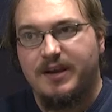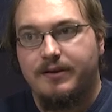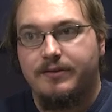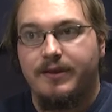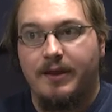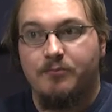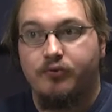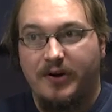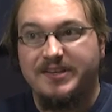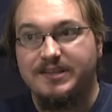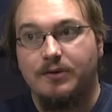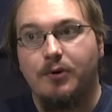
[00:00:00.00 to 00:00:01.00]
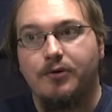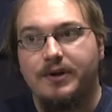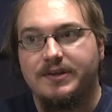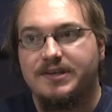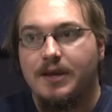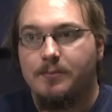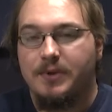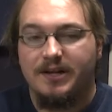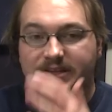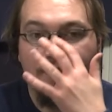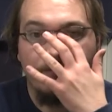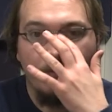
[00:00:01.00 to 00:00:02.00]
I'm saying. Embracing the weirdness,
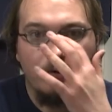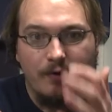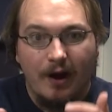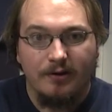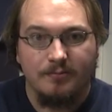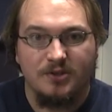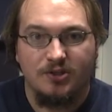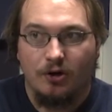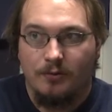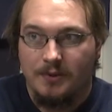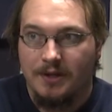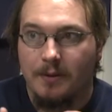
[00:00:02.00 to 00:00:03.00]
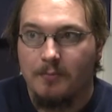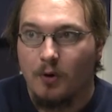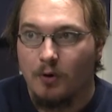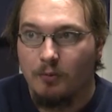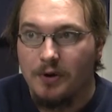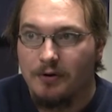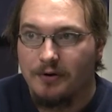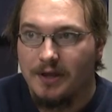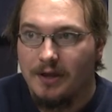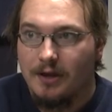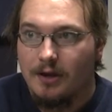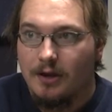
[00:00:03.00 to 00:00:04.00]
because everyone around him started becoming more weird.
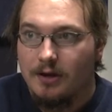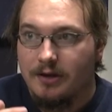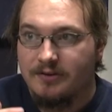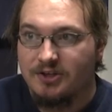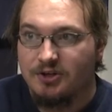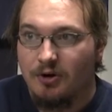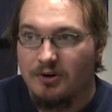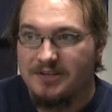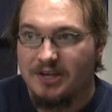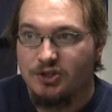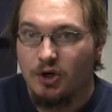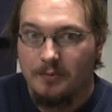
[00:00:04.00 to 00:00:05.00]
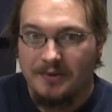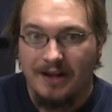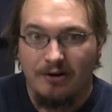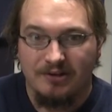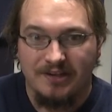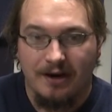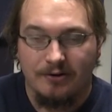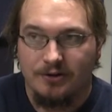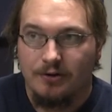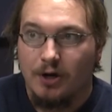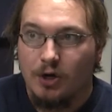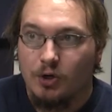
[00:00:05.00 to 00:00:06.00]
And did you notice that Joel McHale's
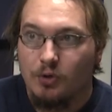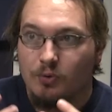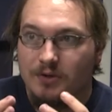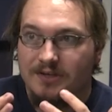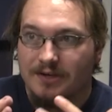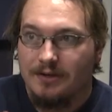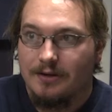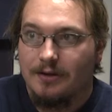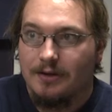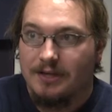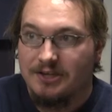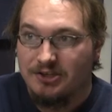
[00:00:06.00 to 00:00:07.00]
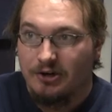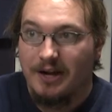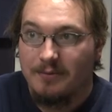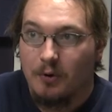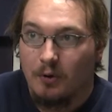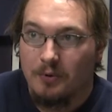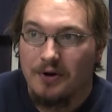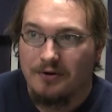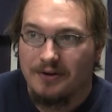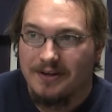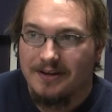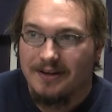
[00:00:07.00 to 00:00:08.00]
character, he started getting more
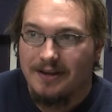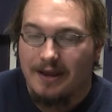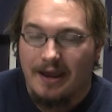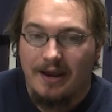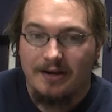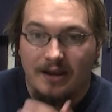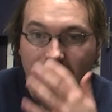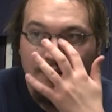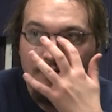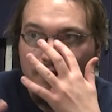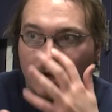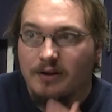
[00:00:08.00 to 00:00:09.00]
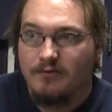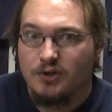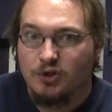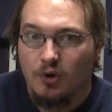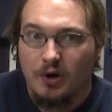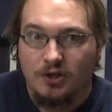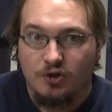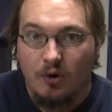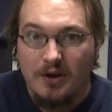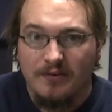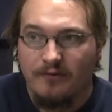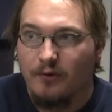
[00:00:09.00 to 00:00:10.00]
weird, and even Troy
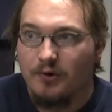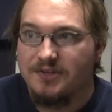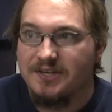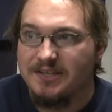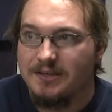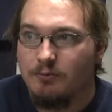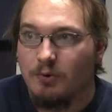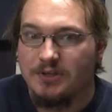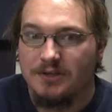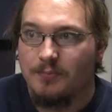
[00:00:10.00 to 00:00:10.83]
in the first season was